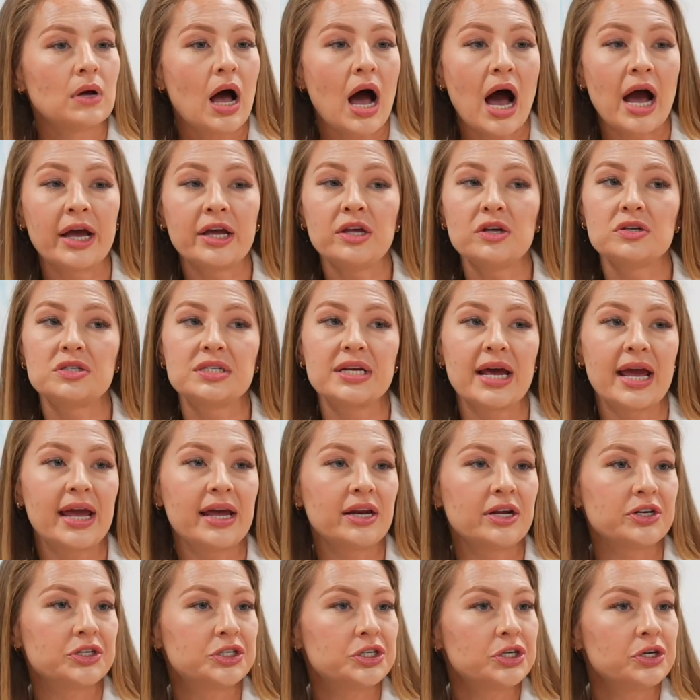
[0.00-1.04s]
I used to hate
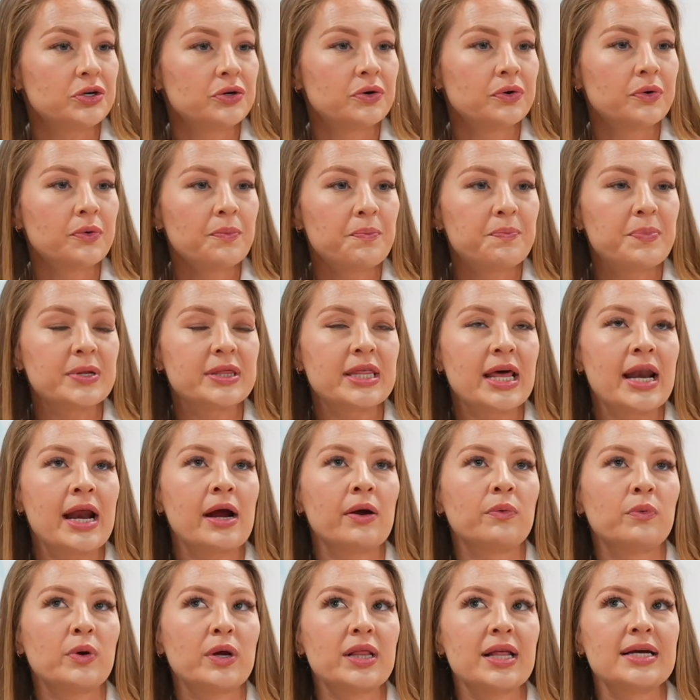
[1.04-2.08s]
it too, but then I
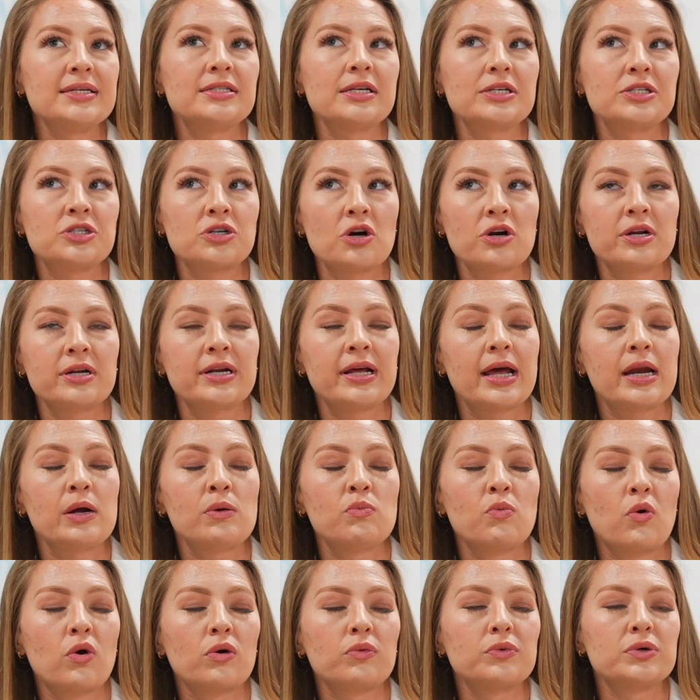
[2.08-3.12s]
realized I started getting
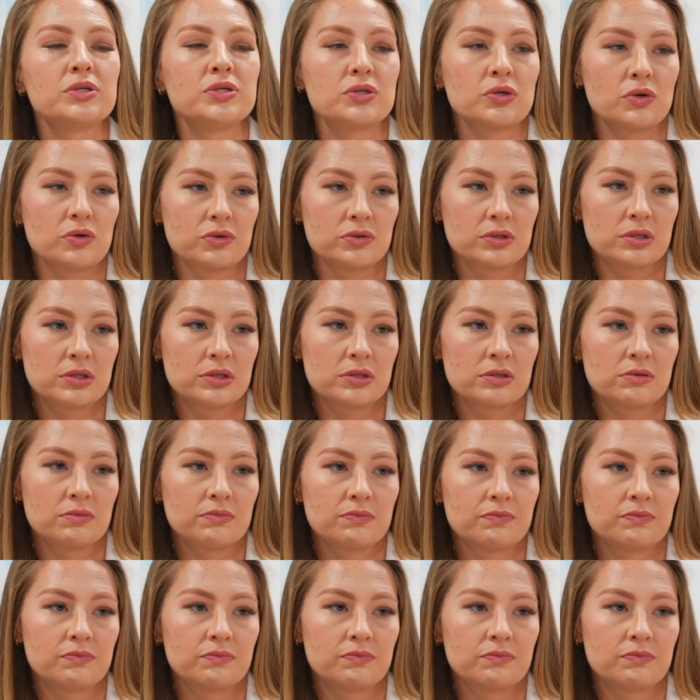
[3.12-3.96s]
more results.